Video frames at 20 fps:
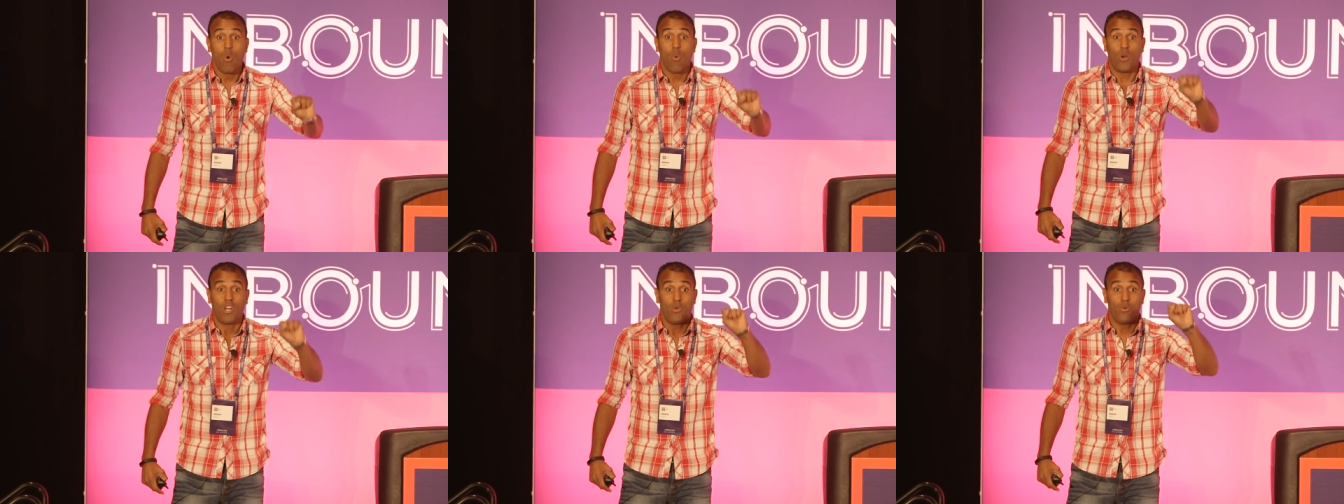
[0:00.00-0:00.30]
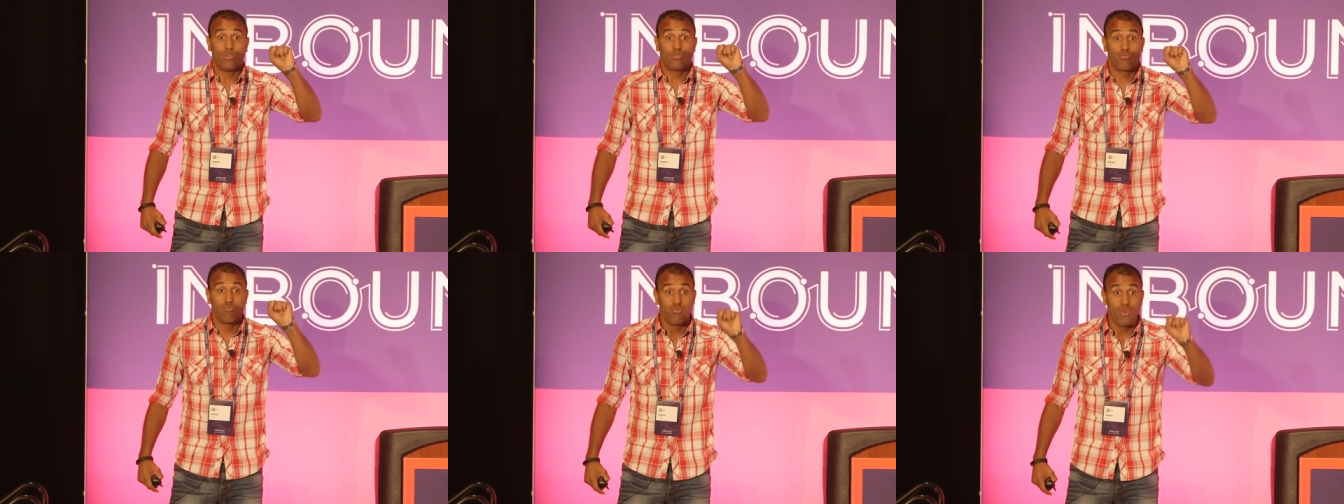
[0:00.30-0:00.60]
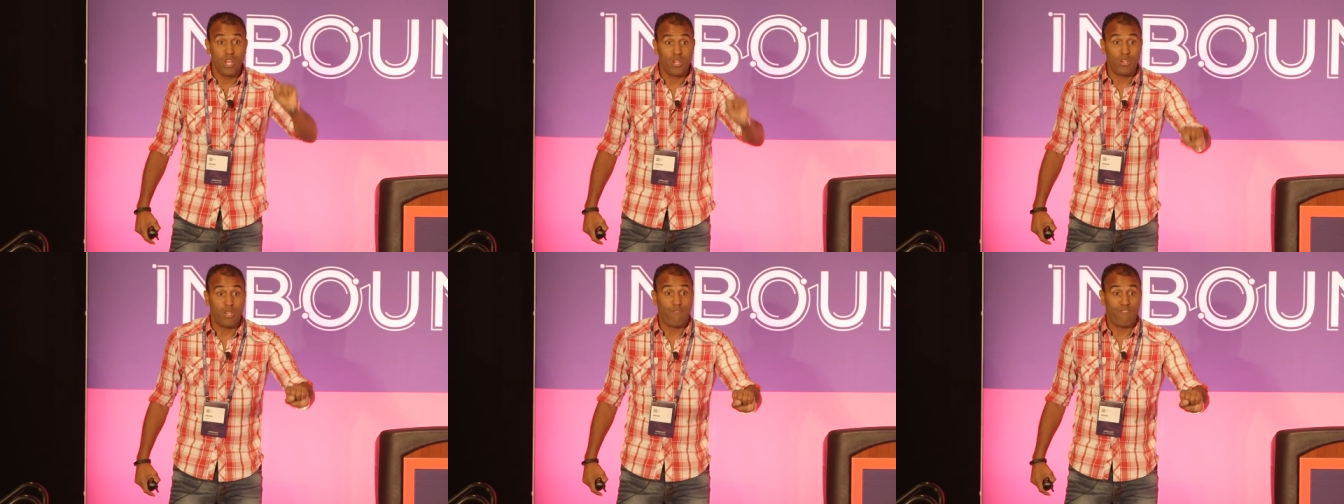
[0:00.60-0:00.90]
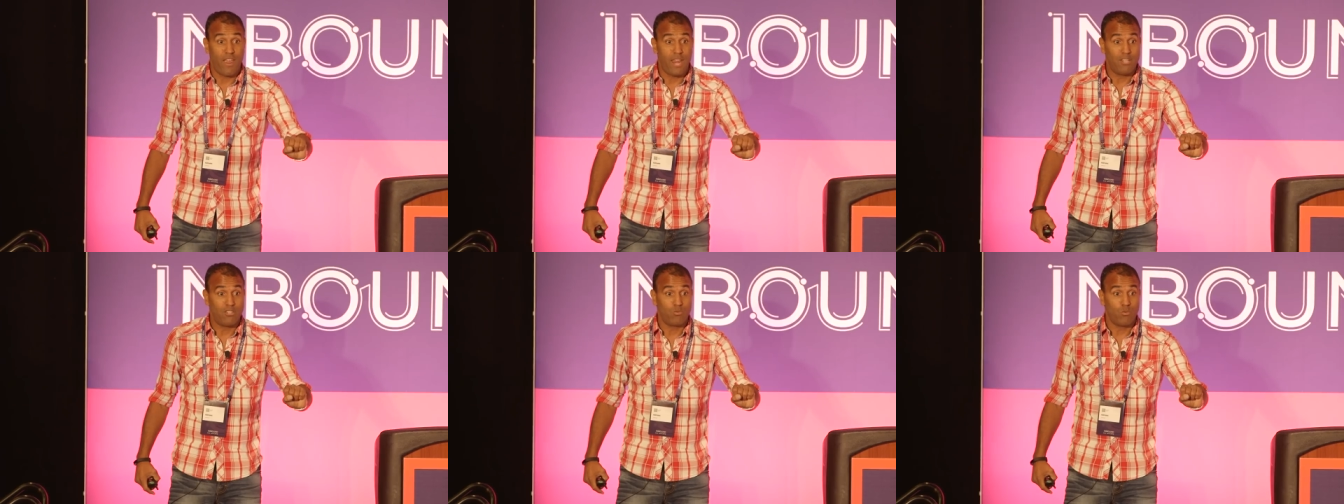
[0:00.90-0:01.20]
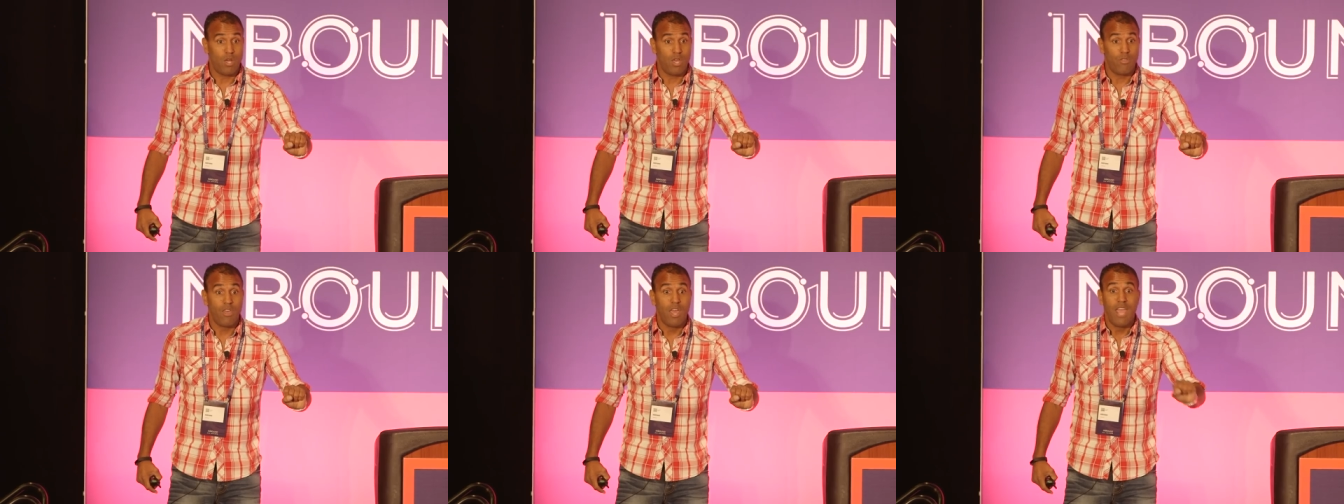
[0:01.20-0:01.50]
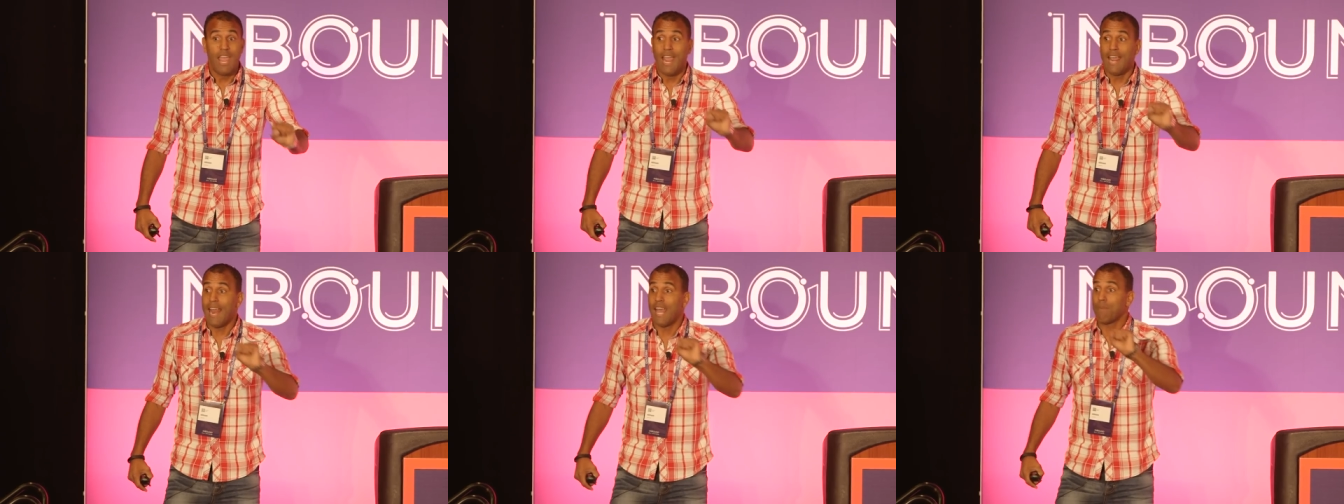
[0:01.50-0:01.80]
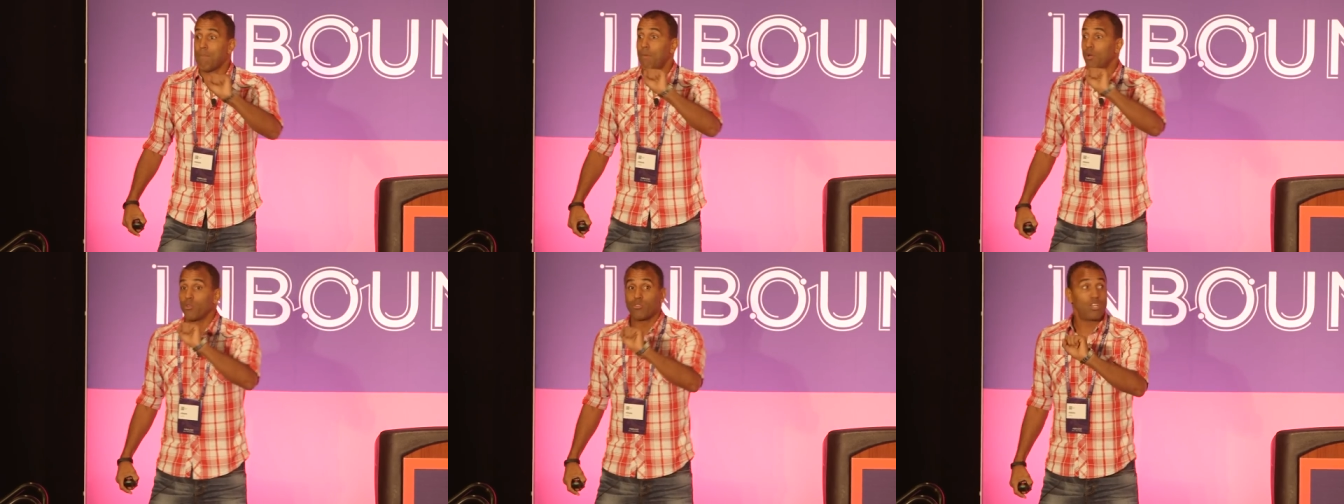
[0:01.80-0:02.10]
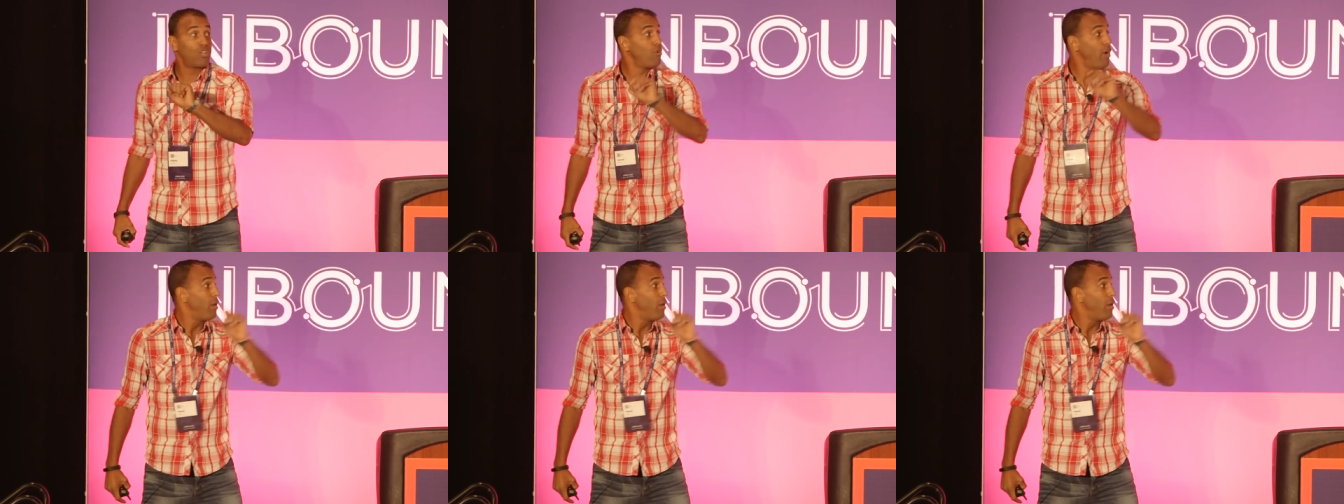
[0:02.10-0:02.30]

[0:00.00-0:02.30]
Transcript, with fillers: what he was really faced with, and I built the